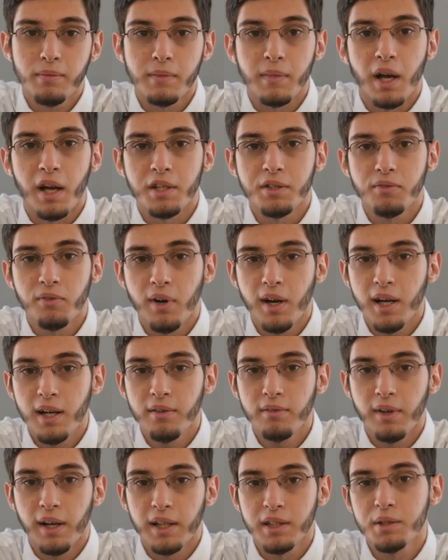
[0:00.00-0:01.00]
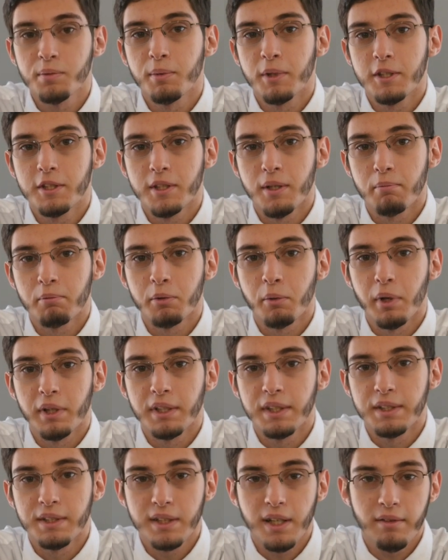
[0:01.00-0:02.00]
notch 5 at speed step
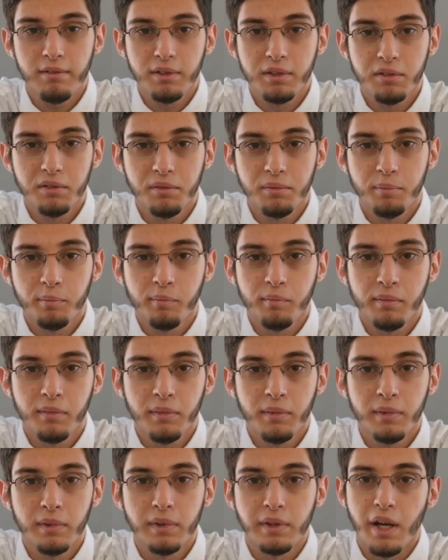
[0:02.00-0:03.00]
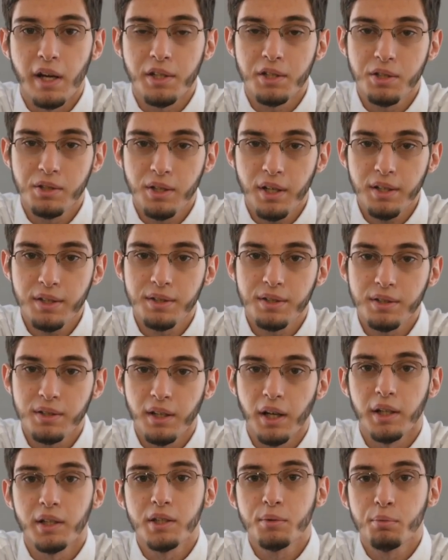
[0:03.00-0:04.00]
27, notch 6
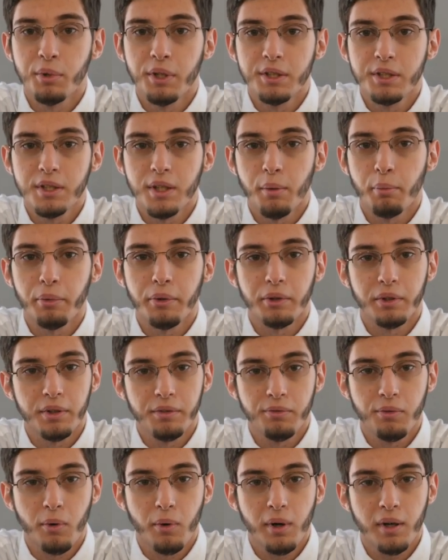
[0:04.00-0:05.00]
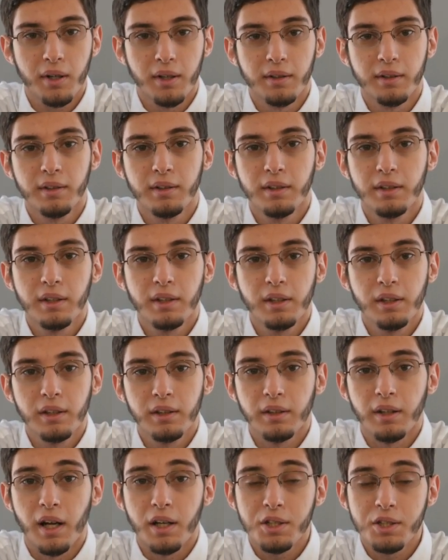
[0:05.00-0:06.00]
at speed step 34,
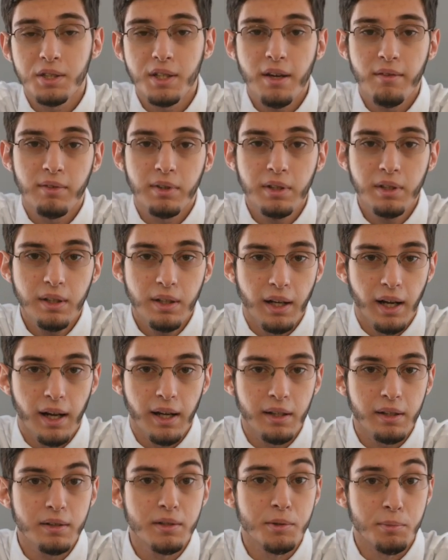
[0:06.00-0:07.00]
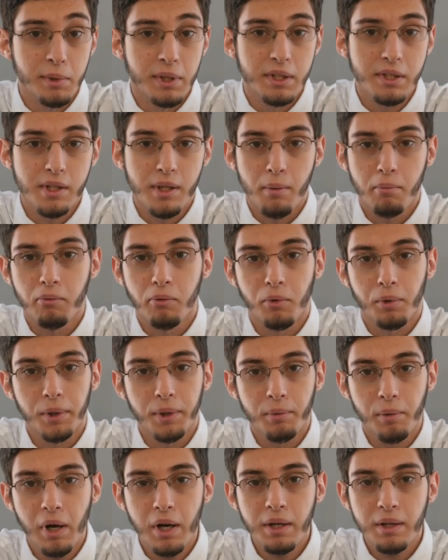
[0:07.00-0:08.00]
notch 7 at speed step
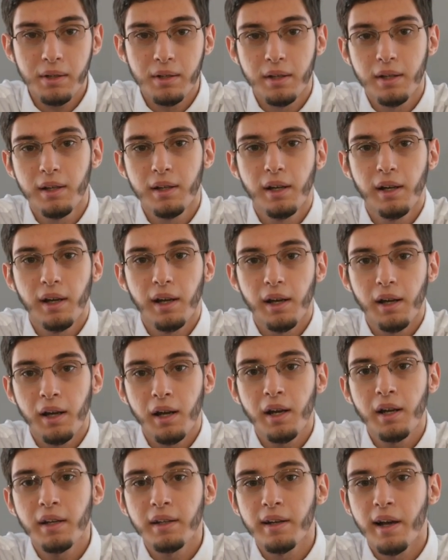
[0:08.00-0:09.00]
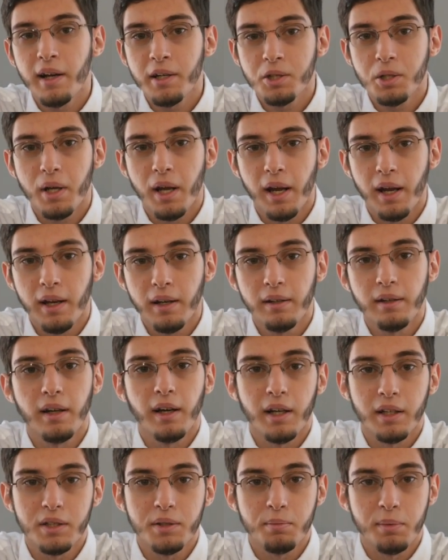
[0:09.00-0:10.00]
41, and notch 8
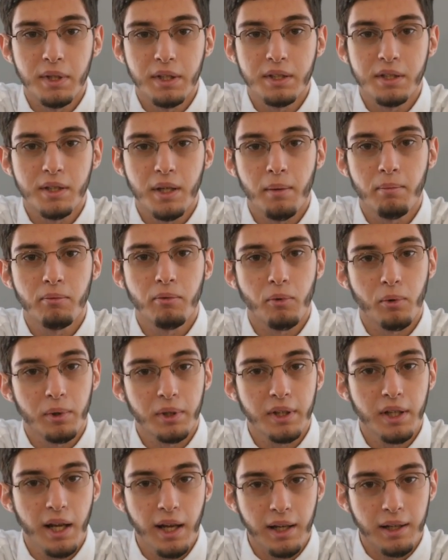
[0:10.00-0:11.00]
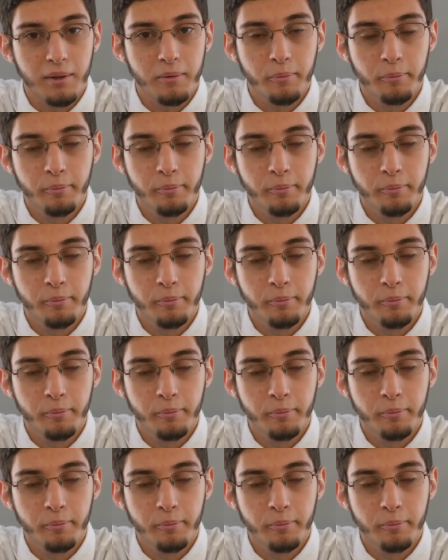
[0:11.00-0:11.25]
at speed step 48.